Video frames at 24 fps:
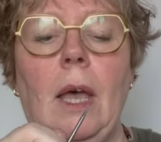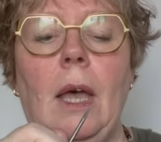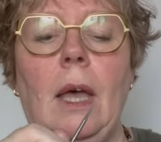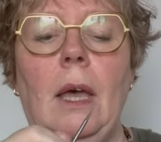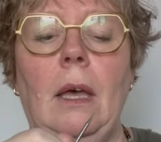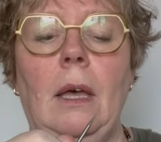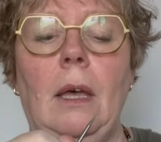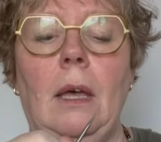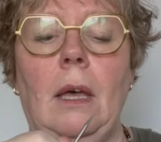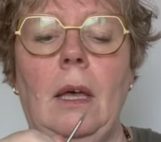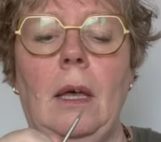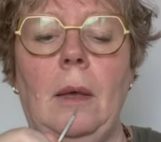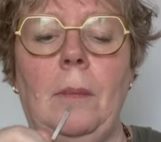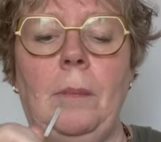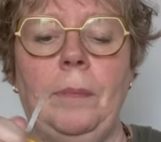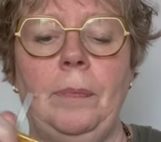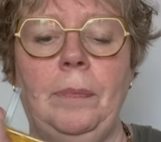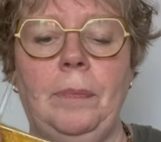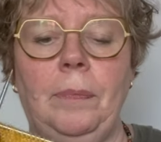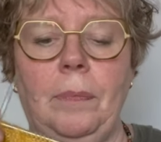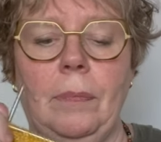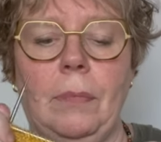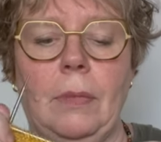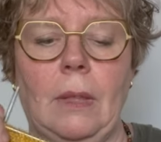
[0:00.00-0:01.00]

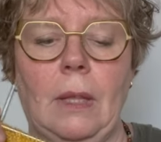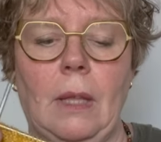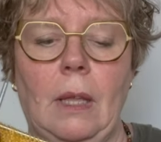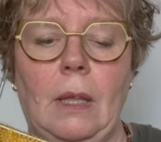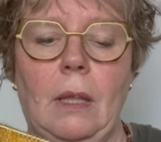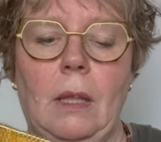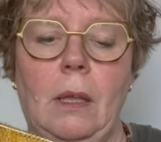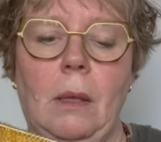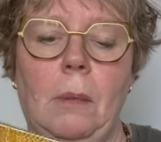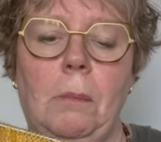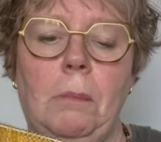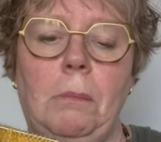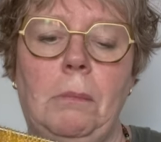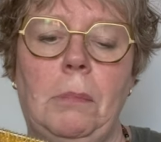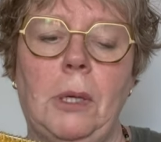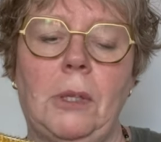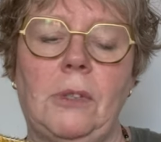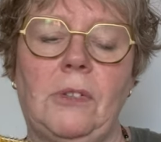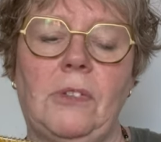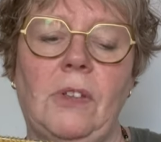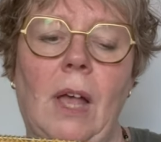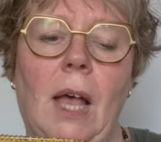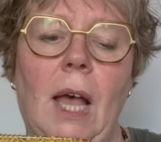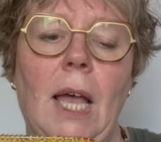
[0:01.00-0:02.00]

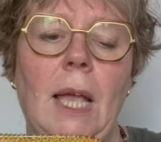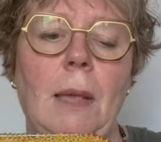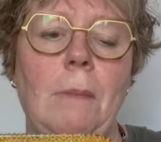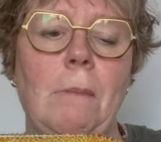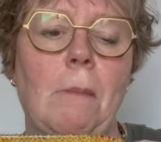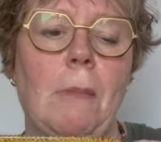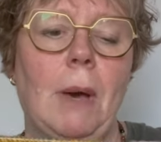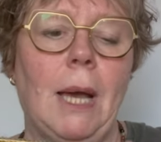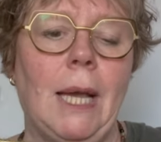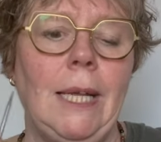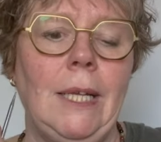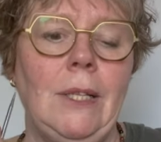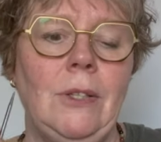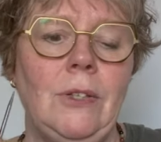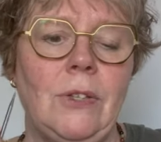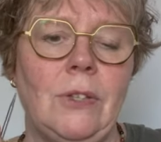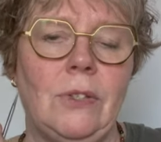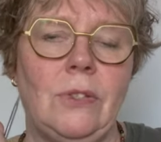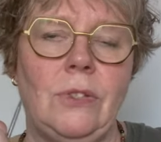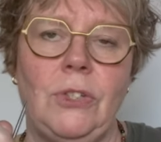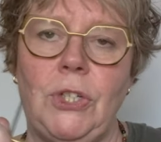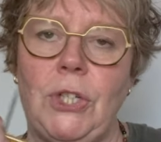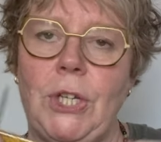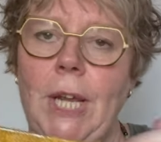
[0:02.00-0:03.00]
But I might
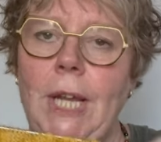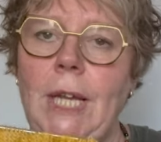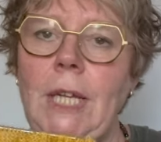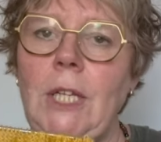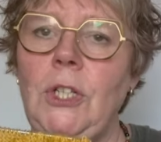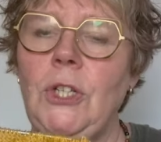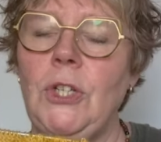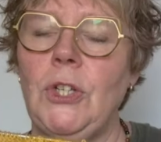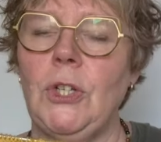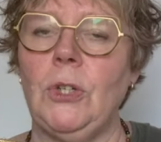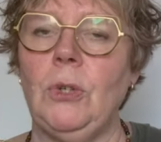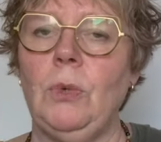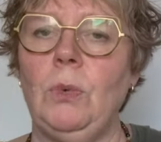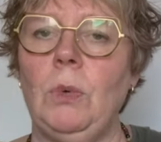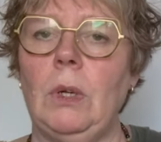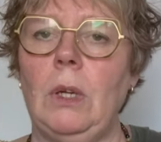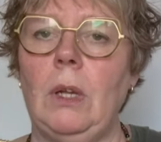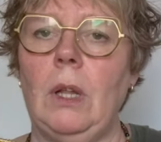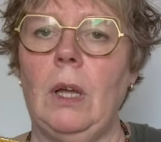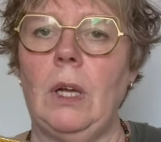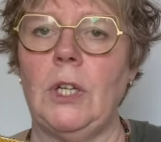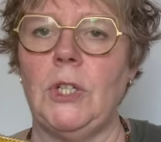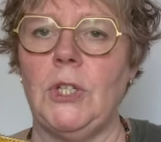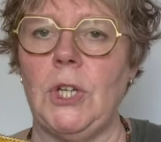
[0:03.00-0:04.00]
change to a
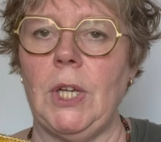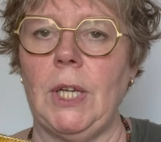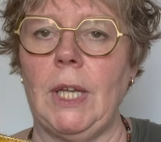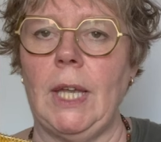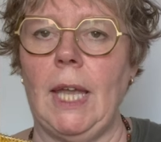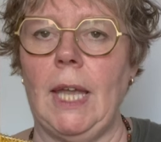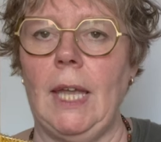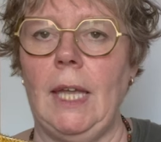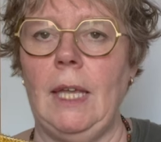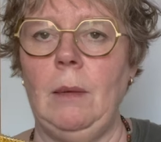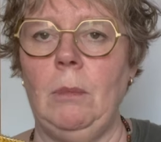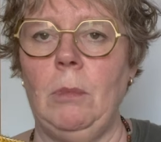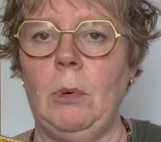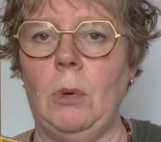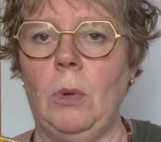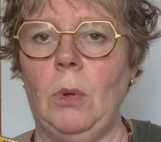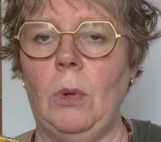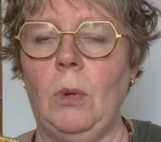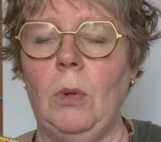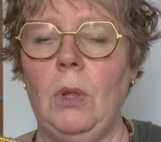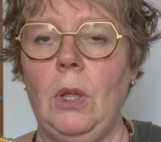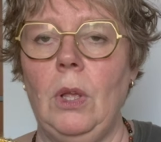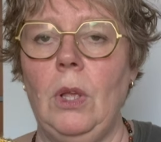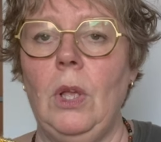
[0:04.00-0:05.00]
larger
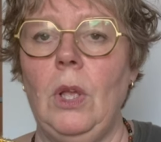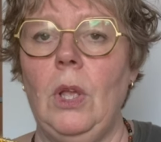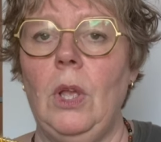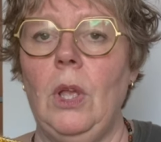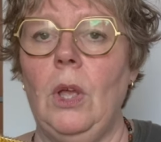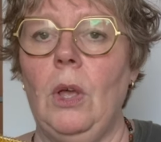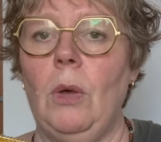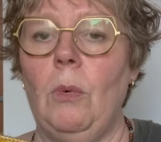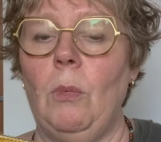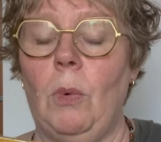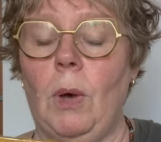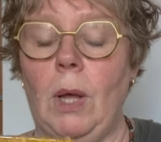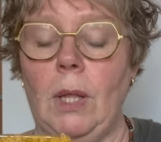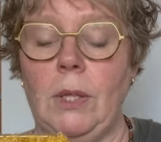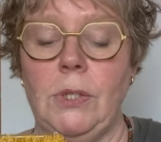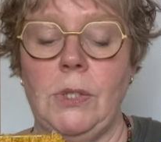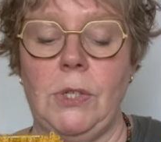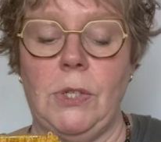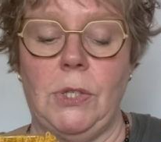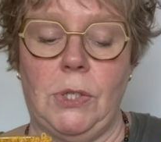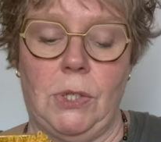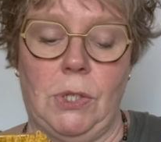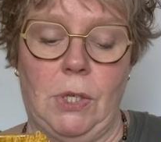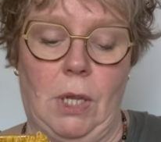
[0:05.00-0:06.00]
cable
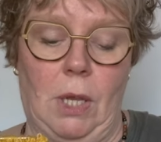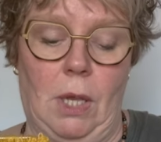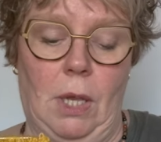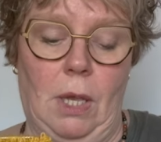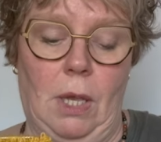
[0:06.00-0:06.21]
once